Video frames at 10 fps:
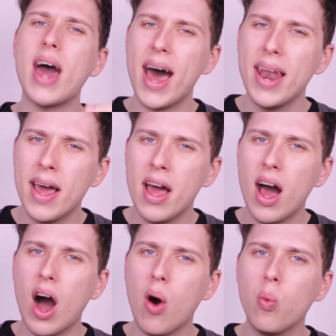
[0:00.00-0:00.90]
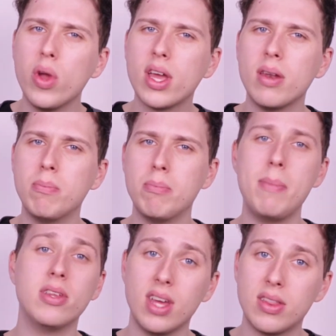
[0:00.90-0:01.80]
that, we can
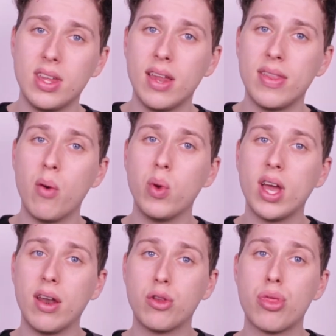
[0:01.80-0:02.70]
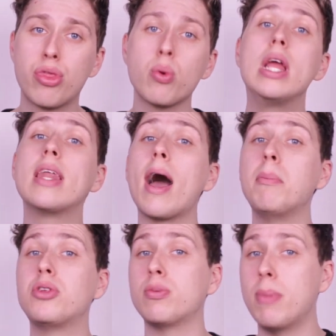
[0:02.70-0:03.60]
maybe see at the end that we got 3
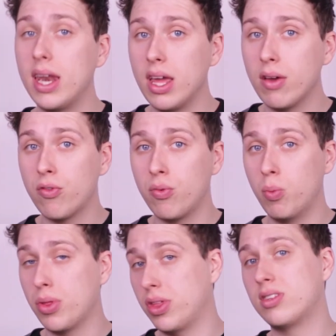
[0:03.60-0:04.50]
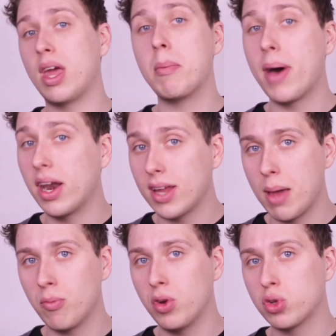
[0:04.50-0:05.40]
times as many with the same amount of
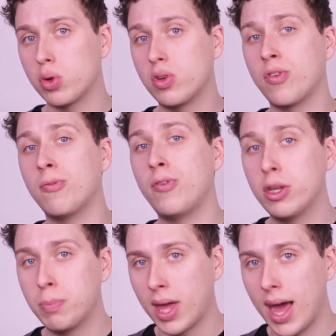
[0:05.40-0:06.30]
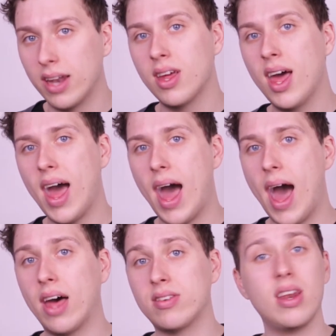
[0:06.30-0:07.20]
time and resources from Facebook ads
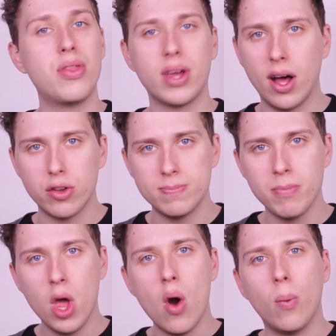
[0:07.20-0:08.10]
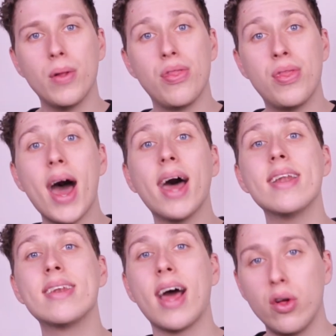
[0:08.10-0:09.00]
as anything else. What that
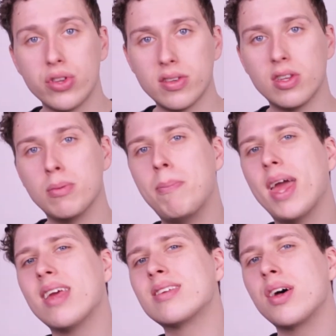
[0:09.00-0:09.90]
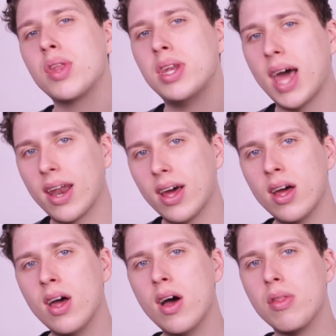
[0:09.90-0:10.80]
tells us is, based on the data,
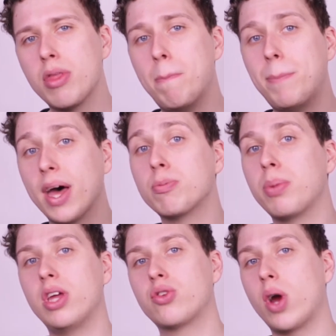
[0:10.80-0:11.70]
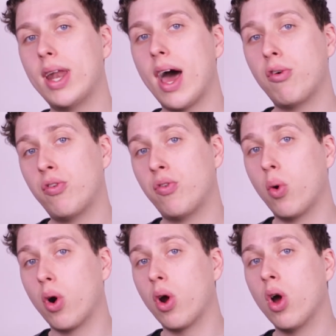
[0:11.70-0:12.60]
the best place right now
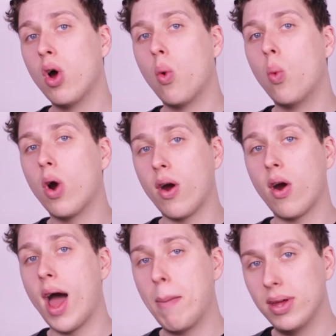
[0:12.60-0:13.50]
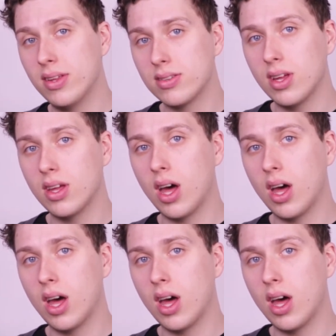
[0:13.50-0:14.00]
for where our app is